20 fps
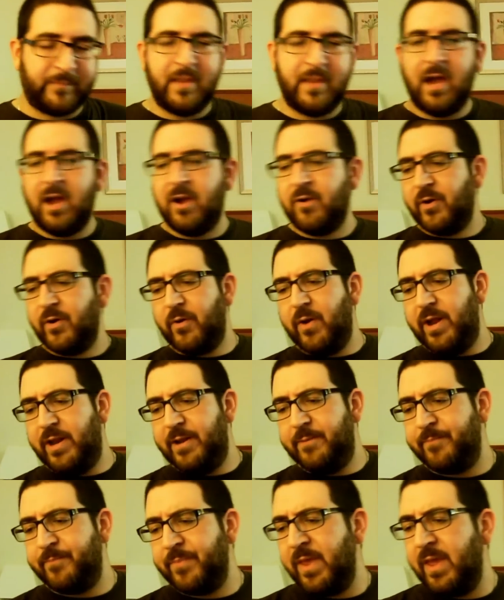Now I regret
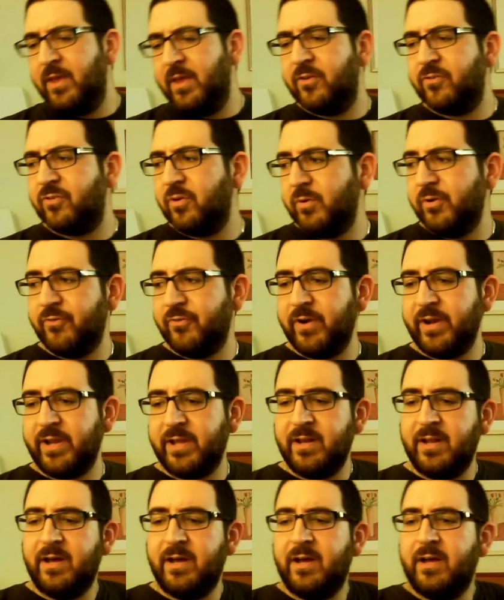it. So we're
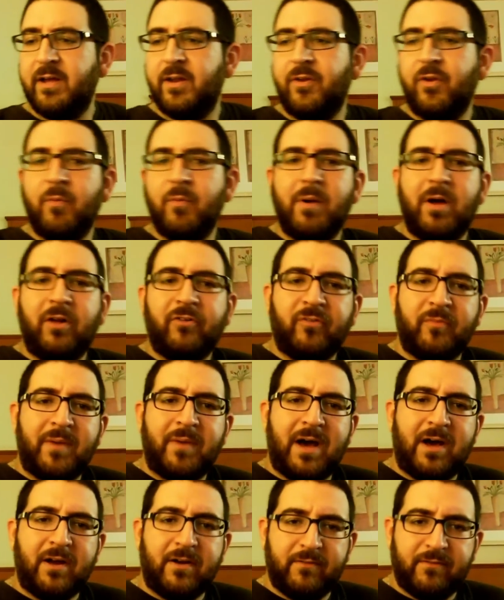drinking uh, New Belgium
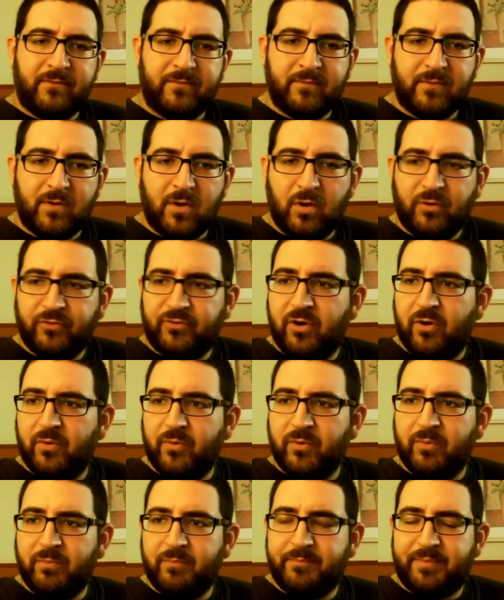out of hotel
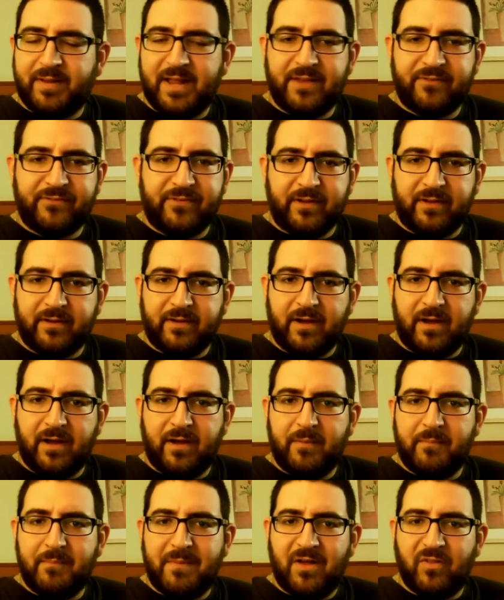room plastic
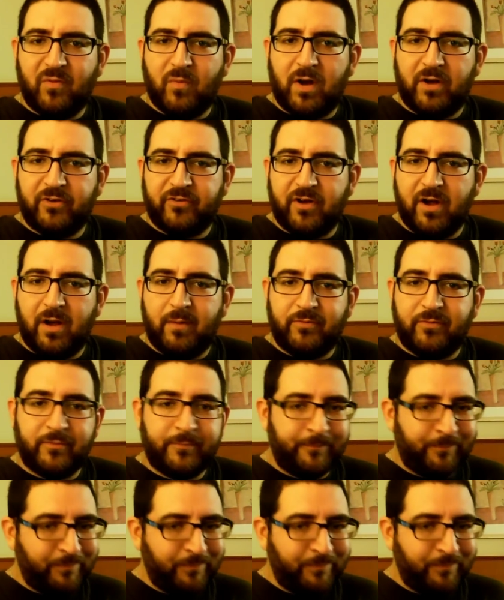uh, mouthwash cups.